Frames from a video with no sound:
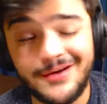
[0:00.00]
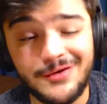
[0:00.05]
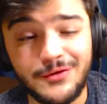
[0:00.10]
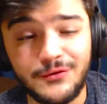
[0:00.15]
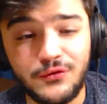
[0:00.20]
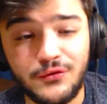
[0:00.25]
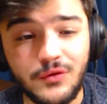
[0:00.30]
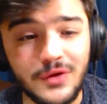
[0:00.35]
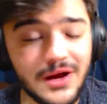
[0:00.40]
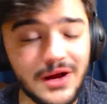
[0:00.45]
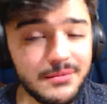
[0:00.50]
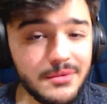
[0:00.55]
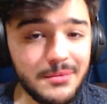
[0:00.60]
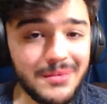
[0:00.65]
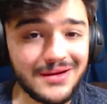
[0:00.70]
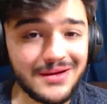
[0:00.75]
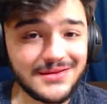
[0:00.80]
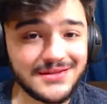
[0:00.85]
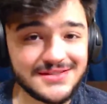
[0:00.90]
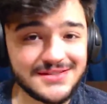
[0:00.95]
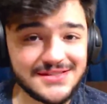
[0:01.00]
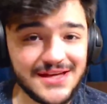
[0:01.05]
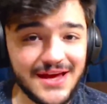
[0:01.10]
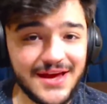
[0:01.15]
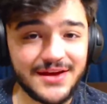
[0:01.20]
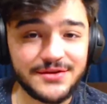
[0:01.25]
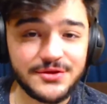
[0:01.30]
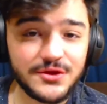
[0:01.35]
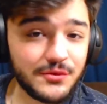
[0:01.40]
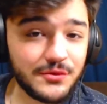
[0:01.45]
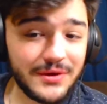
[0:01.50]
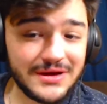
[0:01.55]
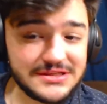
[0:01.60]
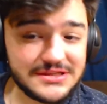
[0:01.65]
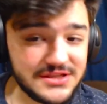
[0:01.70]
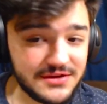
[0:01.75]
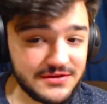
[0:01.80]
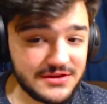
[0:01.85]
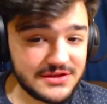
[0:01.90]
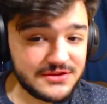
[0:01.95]
if what I'm about to say in the rest
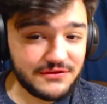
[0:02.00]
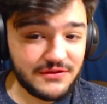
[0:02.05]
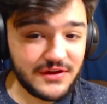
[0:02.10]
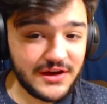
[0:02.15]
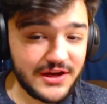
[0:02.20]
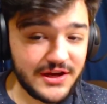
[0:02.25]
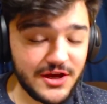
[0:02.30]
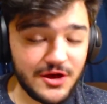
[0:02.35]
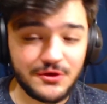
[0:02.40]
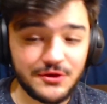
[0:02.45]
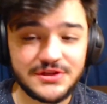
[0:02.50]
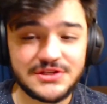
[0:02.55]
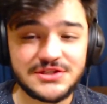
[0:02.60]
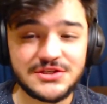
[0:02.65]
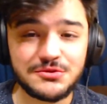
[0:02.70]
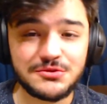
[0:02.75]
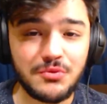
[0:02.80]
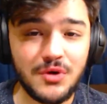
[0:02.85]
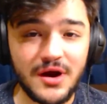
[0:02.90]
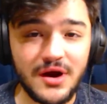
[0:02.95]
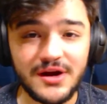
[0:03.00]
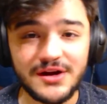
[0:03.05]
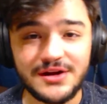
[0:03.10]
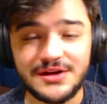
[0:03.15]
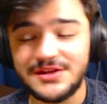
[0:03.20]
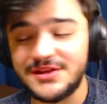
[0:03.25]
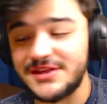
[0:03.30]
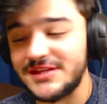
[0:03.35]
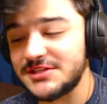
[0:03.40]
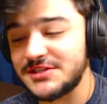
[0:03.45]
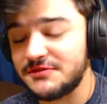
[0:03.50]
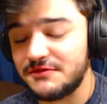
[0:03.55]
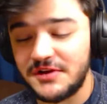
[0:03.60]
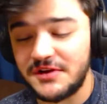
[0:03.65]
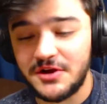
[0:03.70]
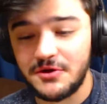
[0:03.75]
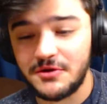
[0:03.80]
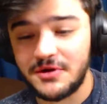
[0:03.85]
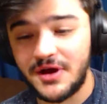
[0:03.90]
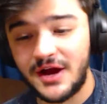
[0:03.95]
of this video, this is where this
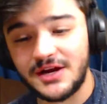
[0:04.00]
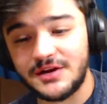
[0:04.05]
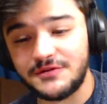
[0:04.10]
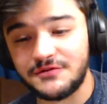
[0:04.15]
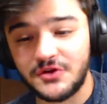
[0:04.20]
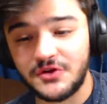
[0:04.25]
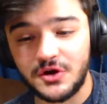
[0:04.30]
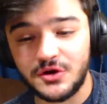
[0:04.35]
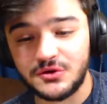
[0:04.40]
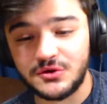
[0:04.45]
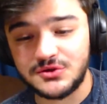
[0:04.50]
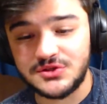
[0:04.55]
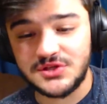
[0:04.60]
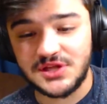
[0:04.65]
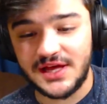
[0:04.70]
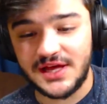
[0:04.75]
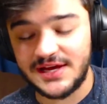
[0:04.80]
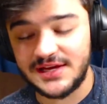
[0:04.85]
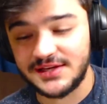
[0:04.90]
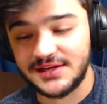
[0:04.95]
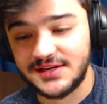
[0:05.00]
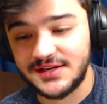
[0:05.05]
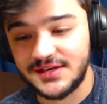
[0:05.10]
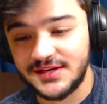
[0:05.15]
video kind of goes like.